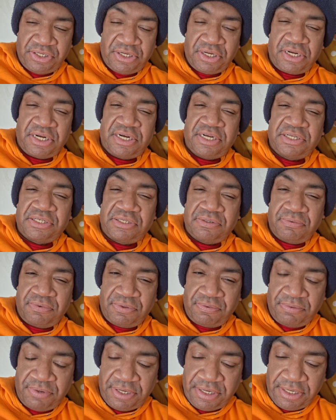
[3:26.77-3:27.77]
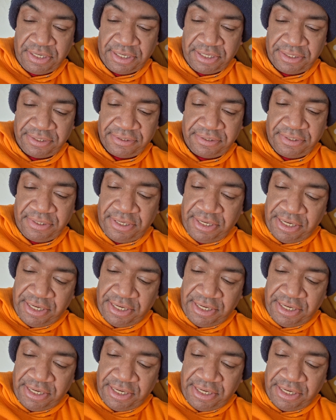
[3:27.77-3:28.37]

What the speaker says: and concert with one another.